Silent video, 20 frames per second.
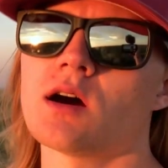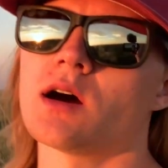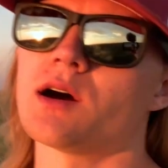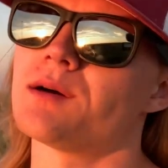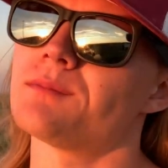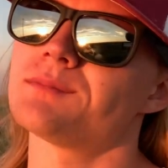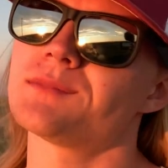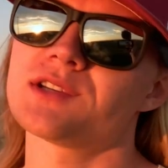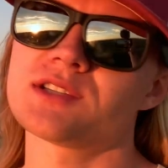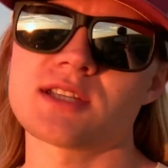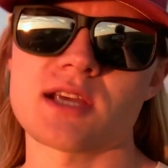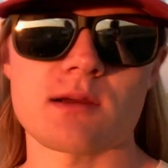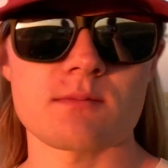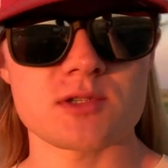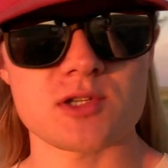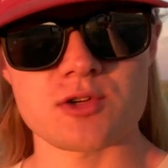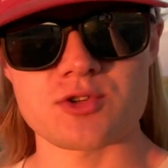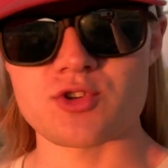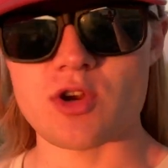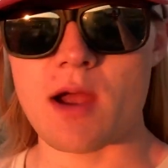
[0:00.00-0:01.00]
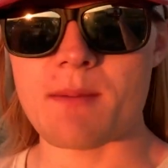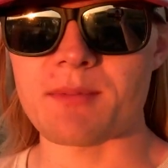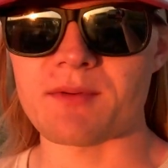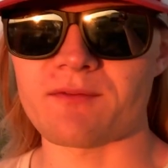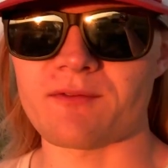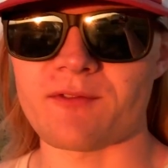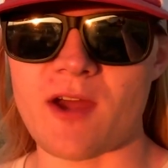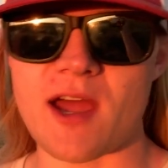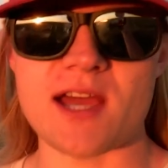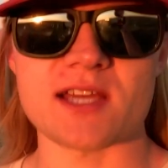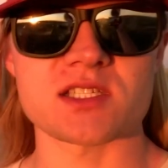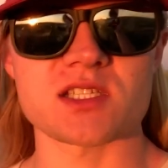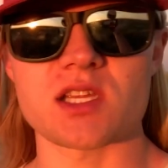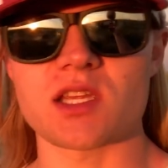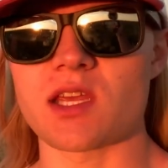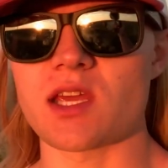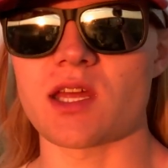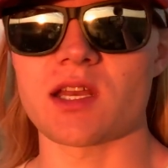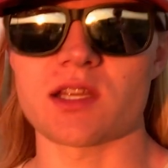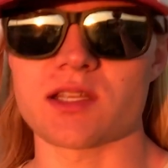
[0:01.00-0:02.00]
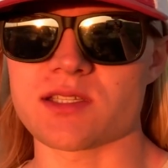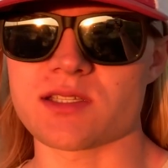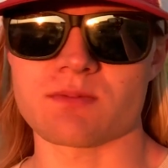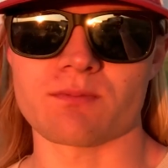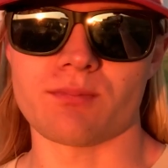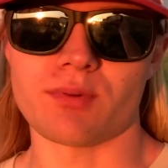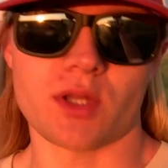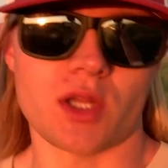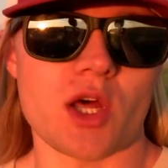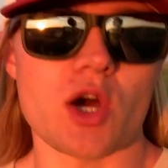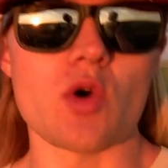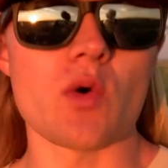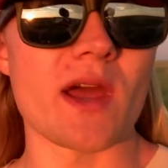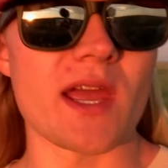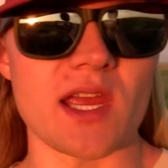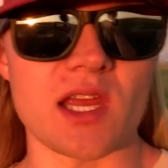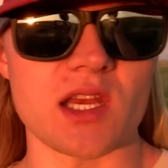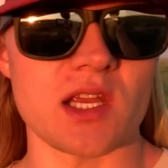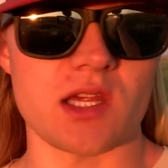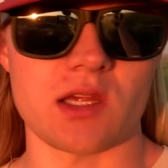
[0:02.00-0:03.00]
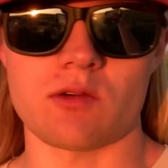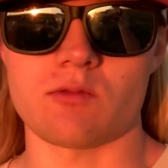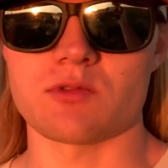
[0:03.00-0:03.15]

Um, the temps are dropping fast again. It's below 80.